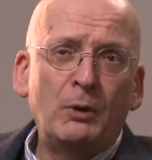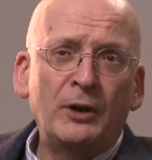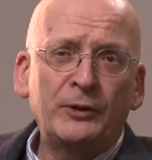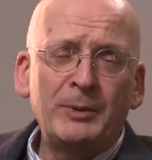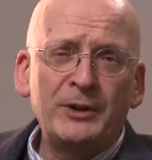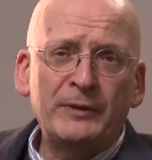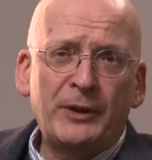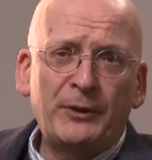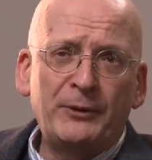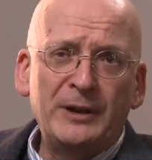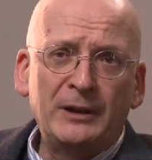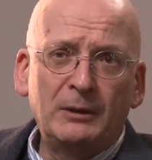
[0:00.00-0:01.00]
was a bit of a
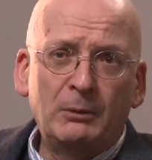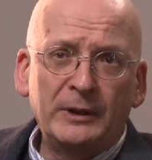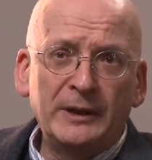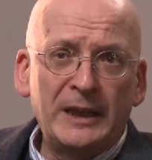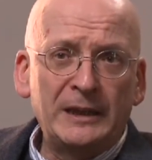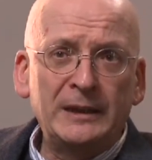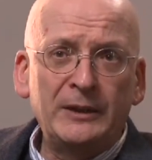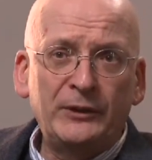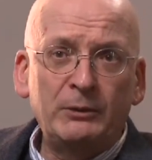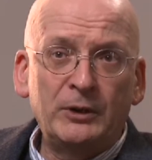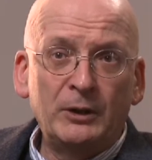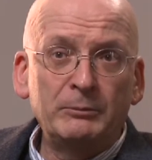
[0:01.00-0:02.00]
thrill when Thin
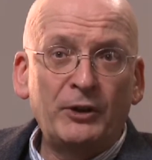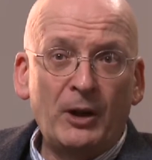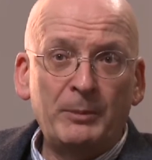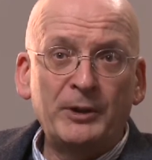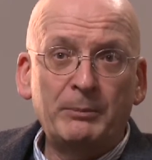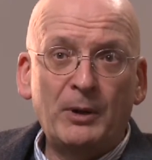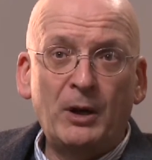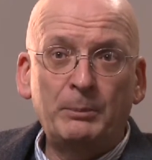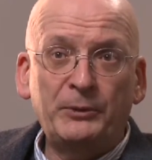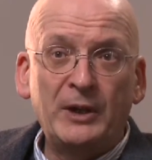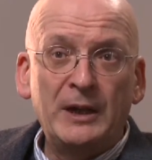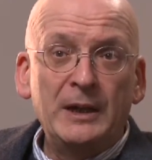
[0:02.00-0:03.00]
Lizzy were on Top of the
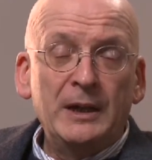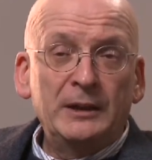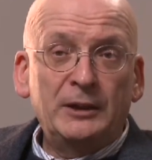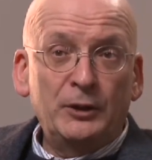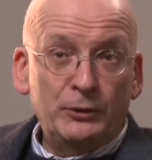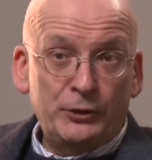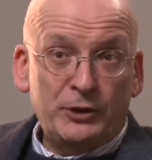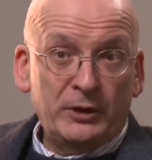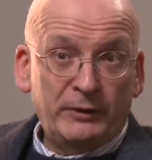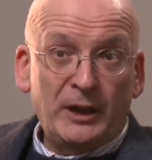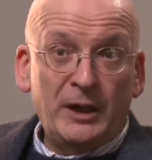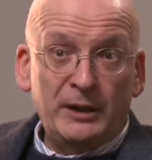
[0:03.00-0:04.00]
Pops. The notion
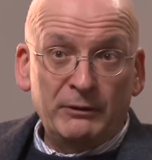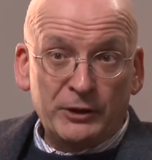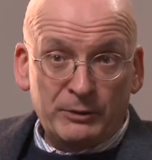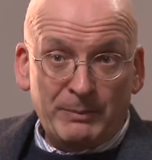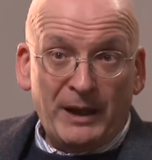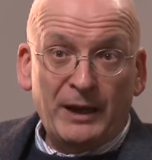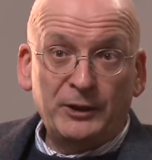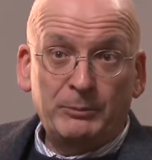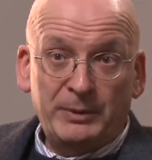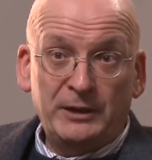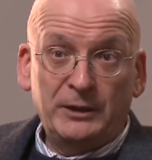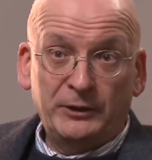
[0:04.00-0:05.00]
of an Irish band
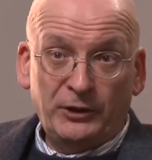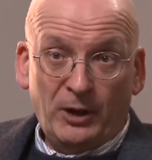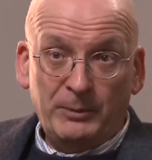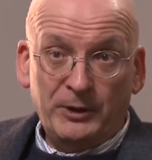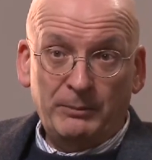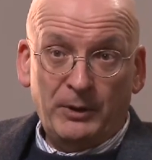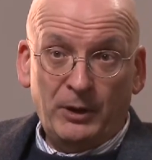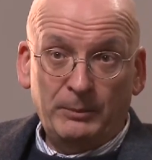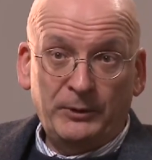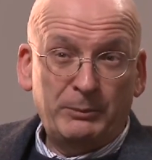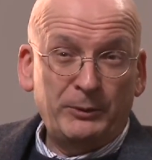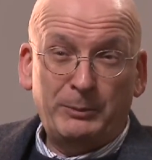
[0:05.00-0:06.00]
being on Top of the
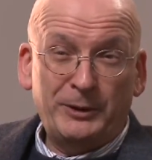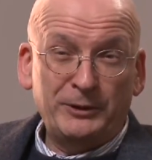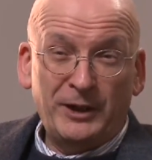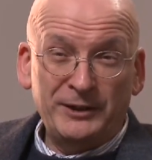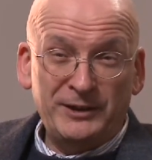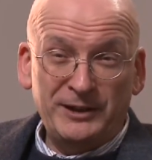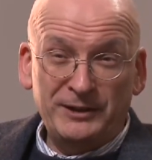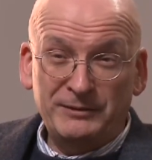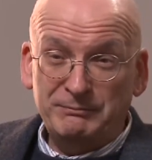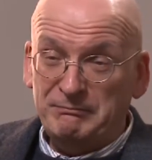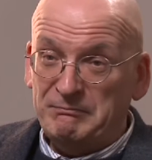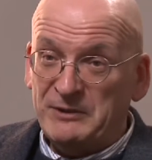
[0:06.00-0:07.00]
Pops, it was about
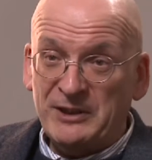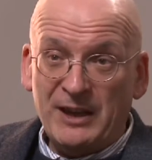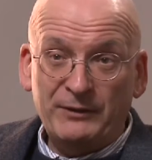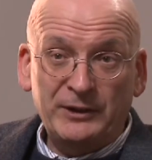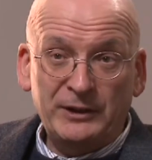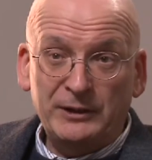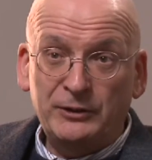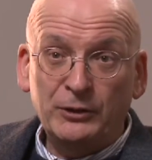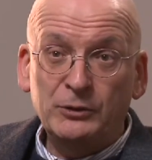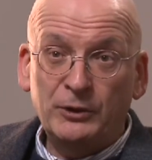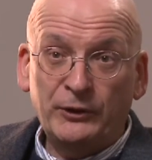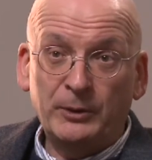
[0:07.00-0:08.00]

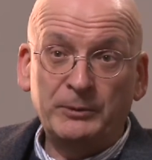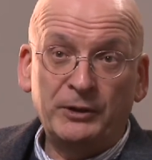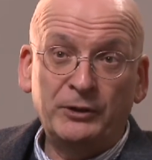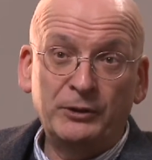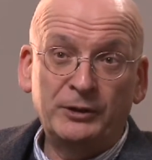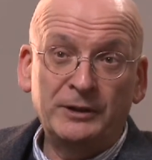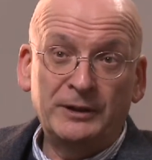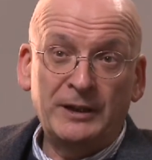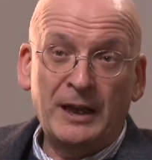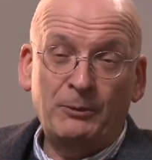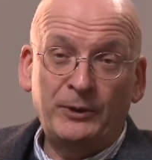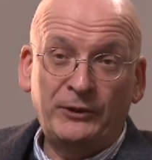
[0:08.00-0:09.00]
1972 or something, doing
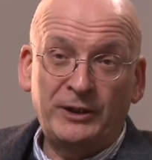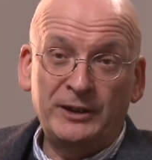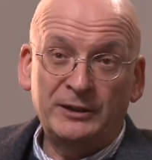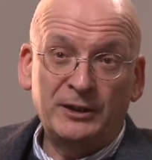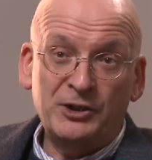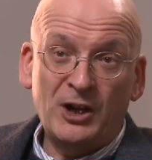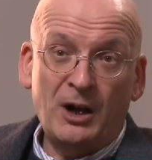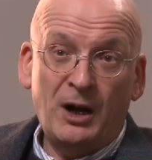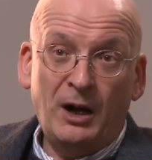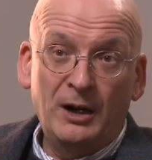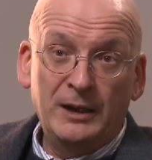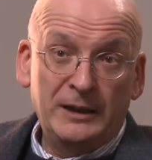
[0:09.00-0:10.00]
Whiskey in the Jar,